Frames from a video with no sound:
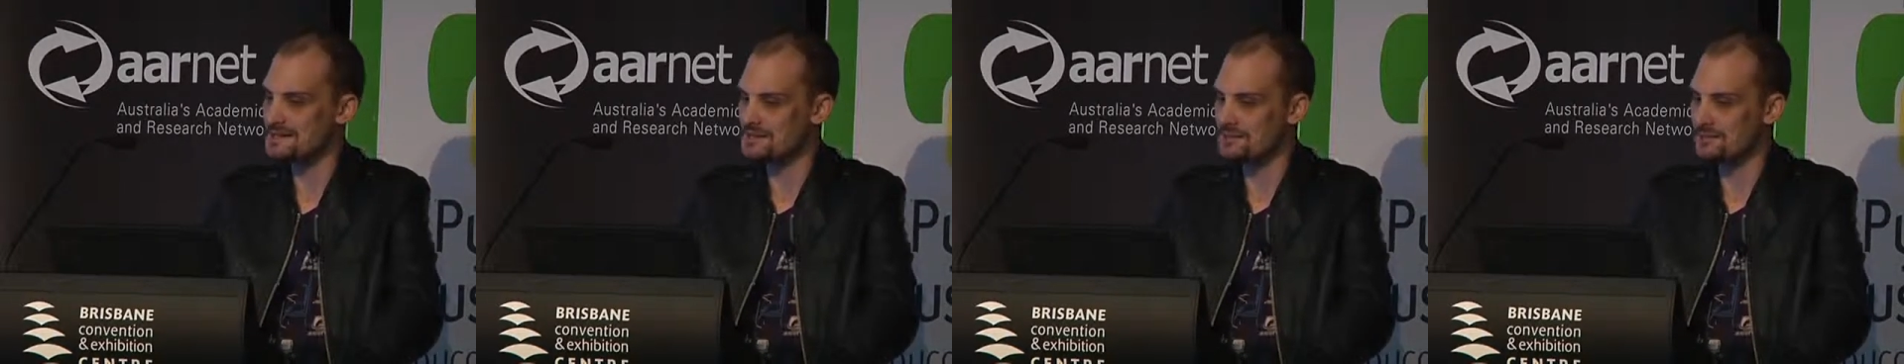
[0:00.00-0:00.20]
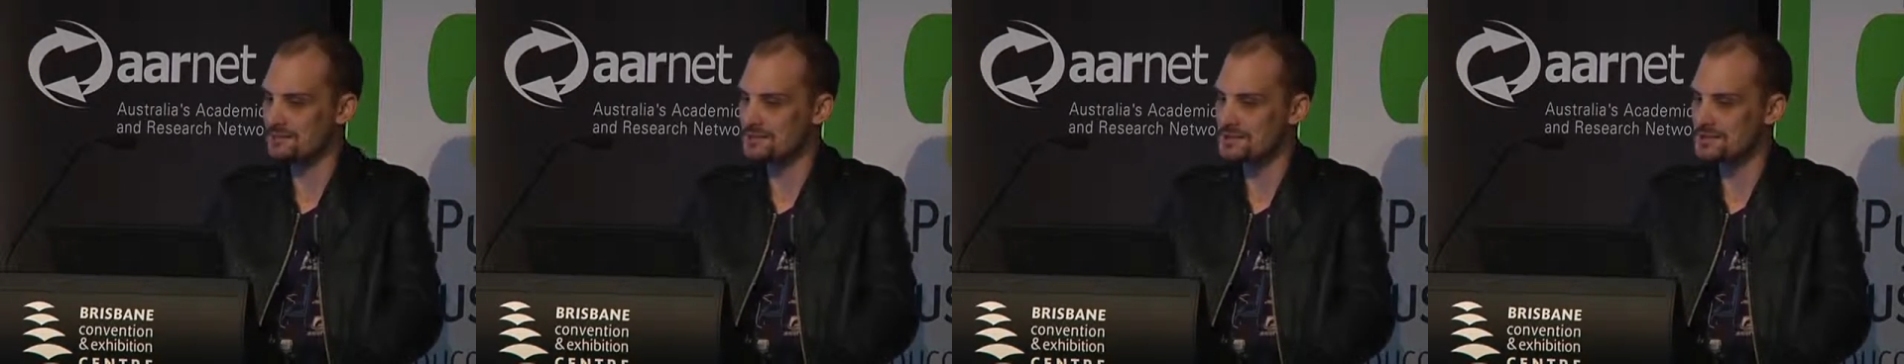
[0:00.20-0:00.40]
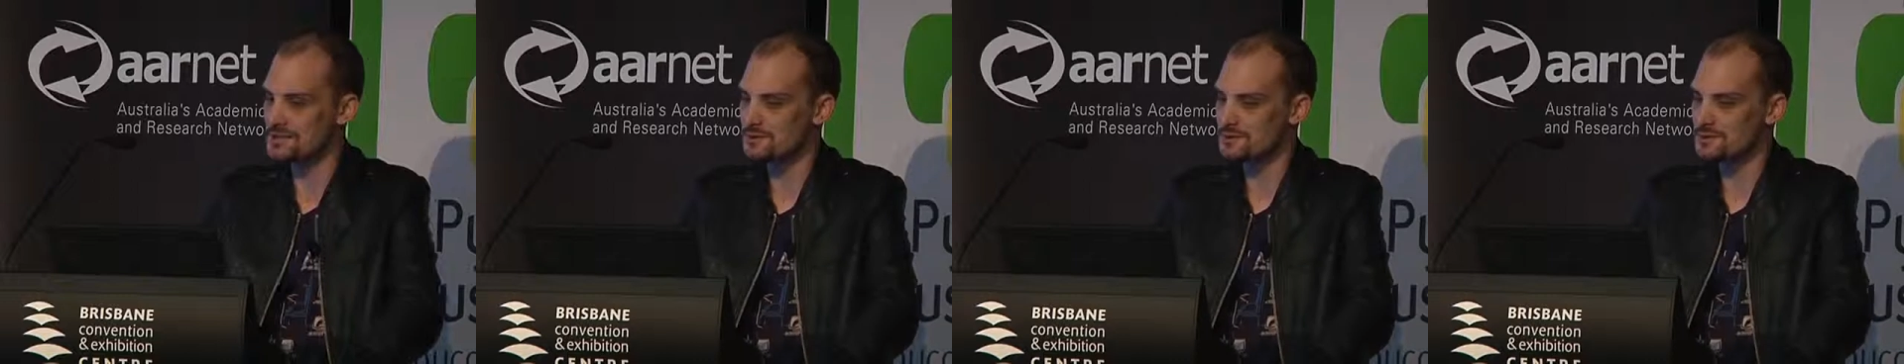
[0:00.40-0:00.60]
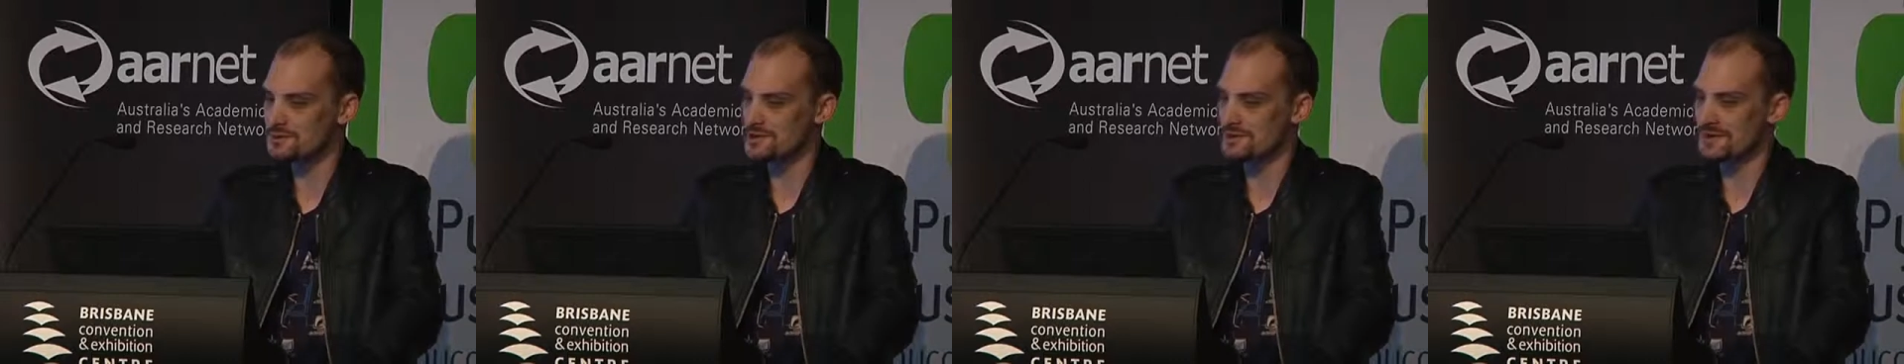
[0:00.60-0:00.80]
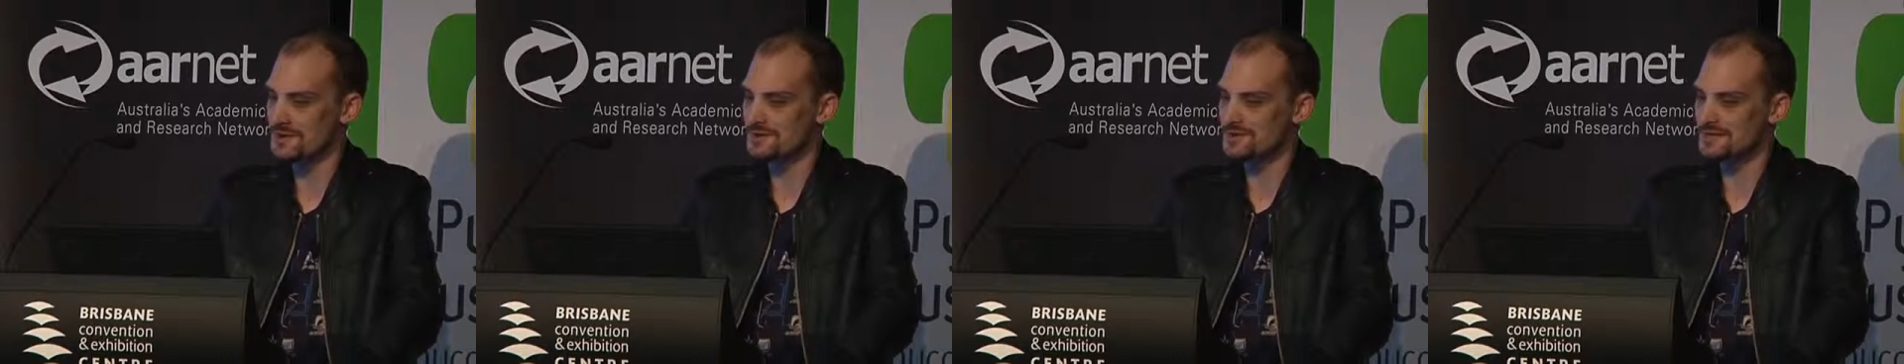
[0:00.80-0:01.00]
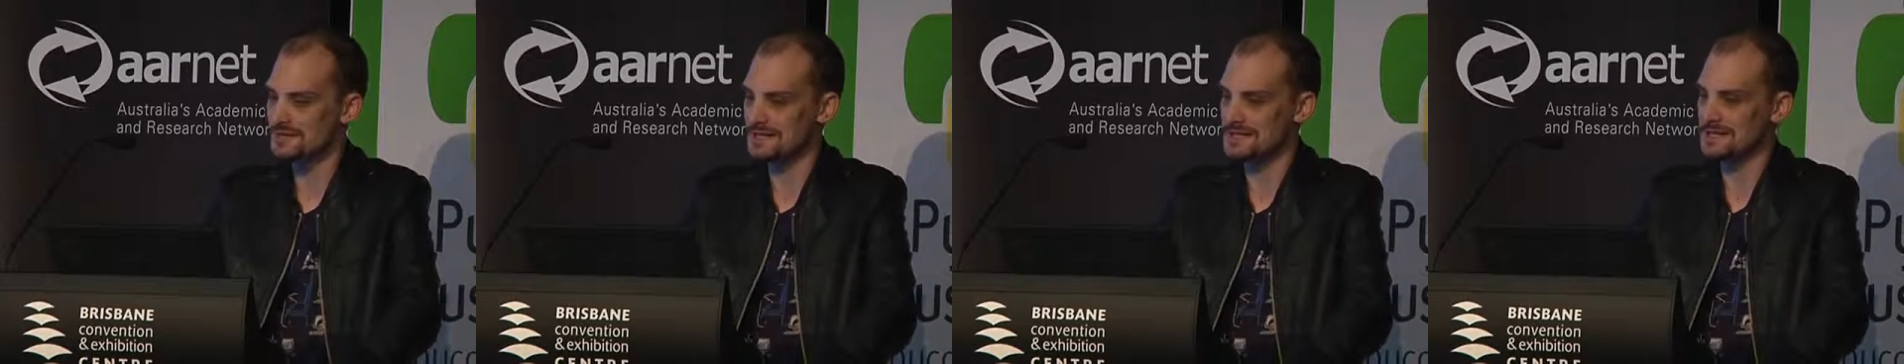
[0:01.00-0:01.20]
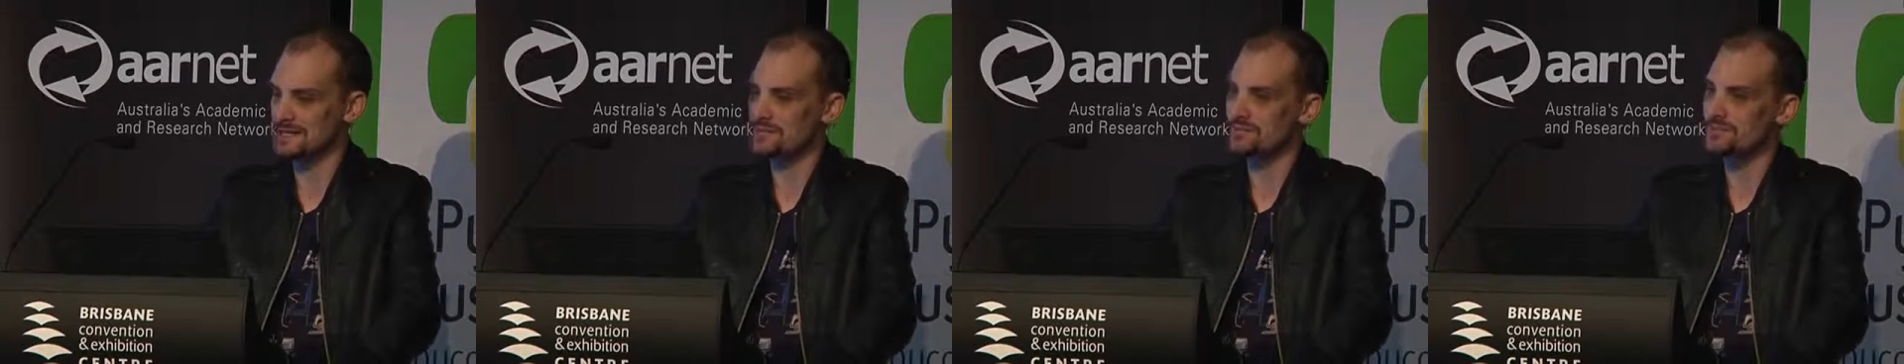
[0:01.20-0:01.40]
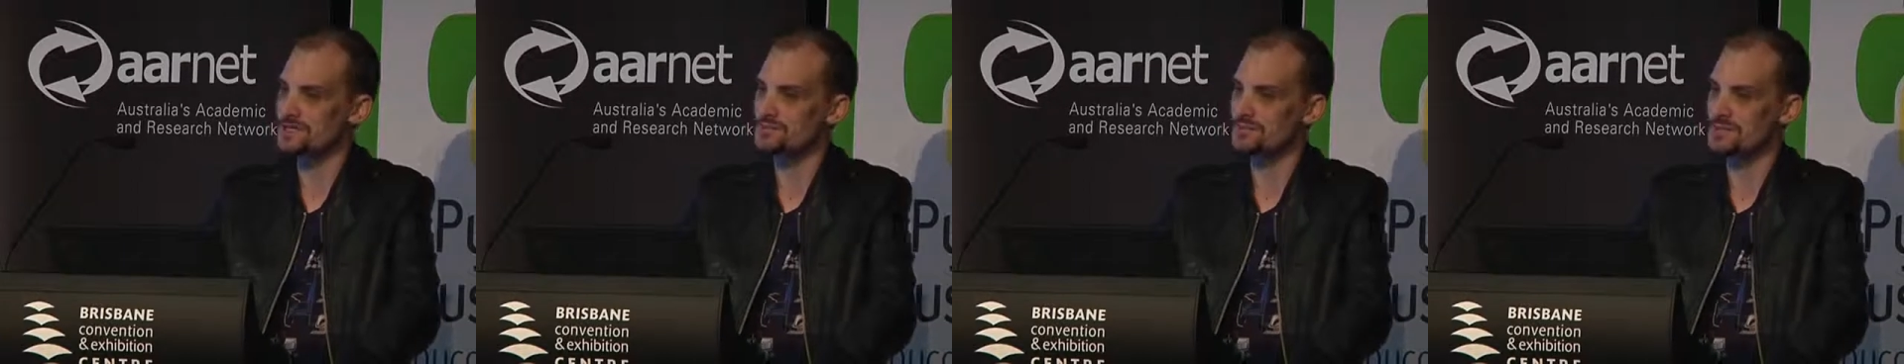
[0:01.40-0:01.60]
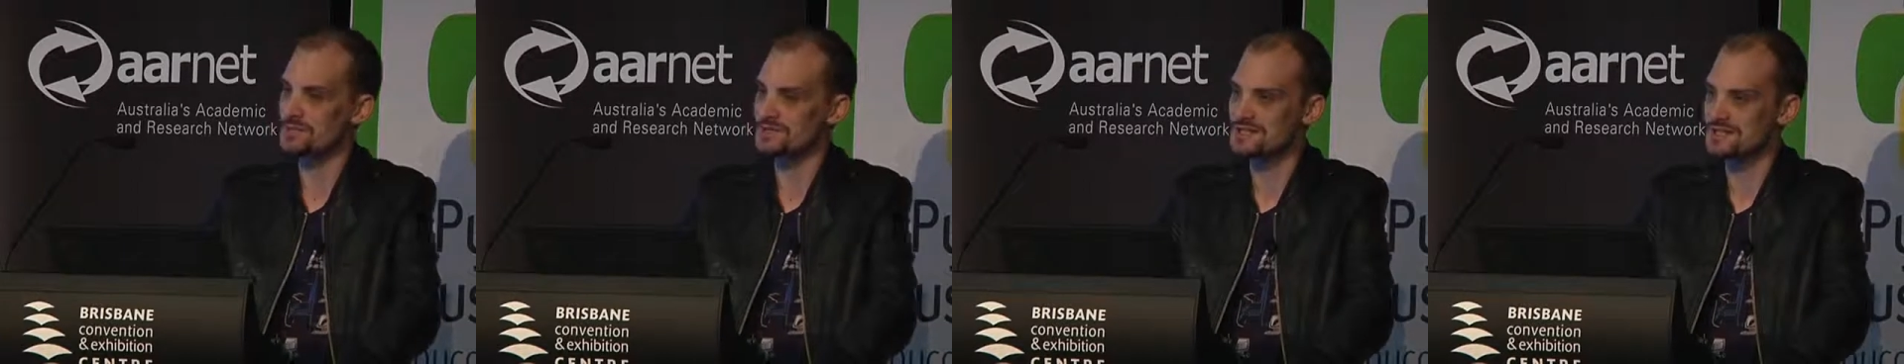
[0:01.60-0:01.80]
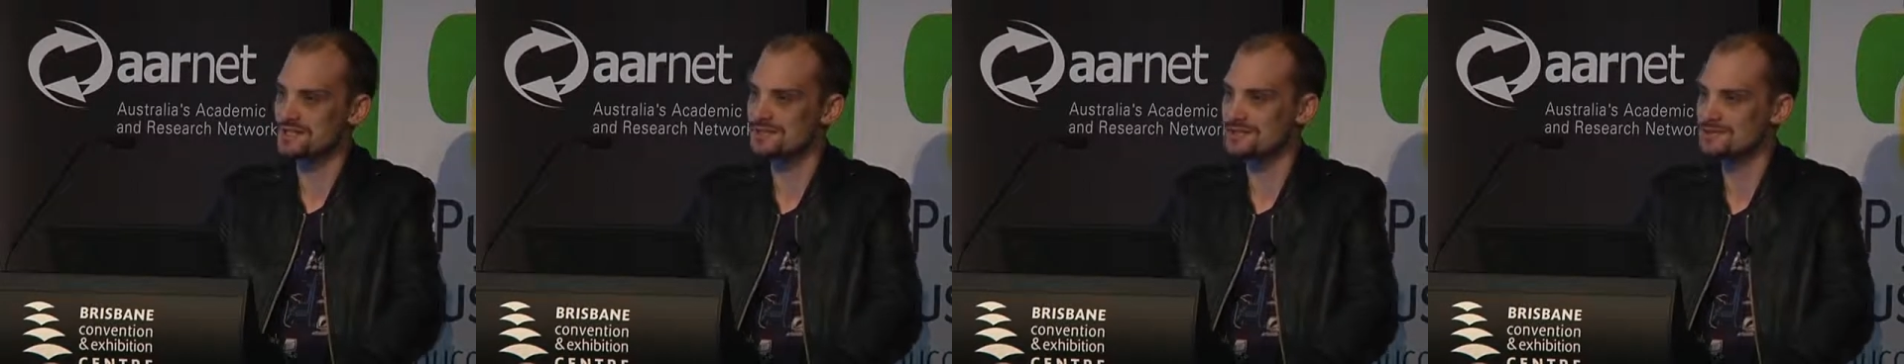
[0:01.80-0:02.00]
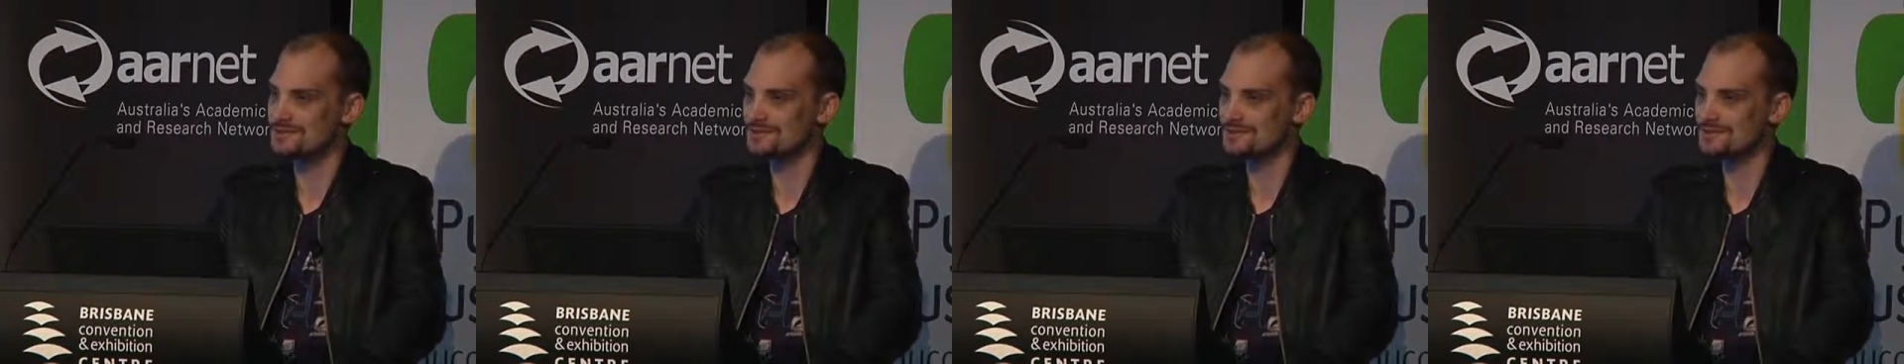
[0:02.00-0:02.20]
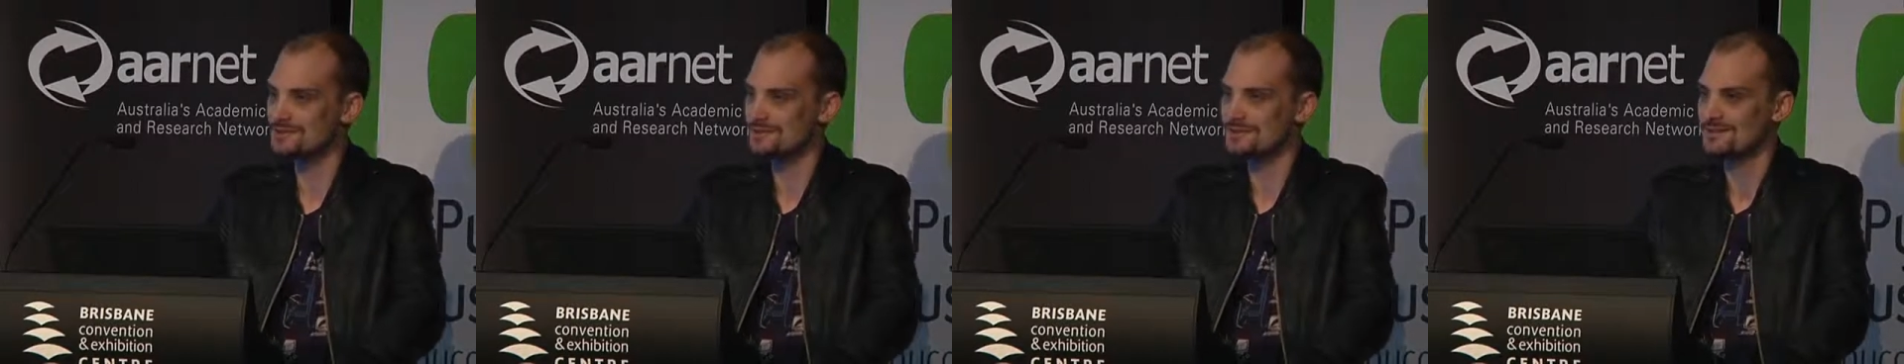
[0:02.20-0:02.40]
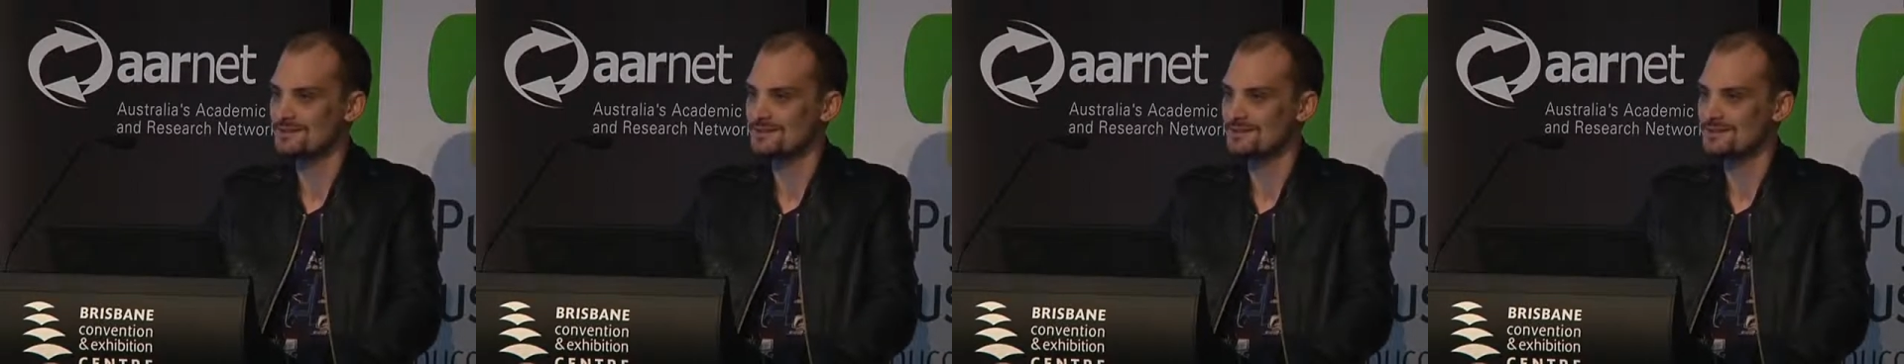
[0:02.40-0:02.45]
server that's pushing out 10 gigabits per second,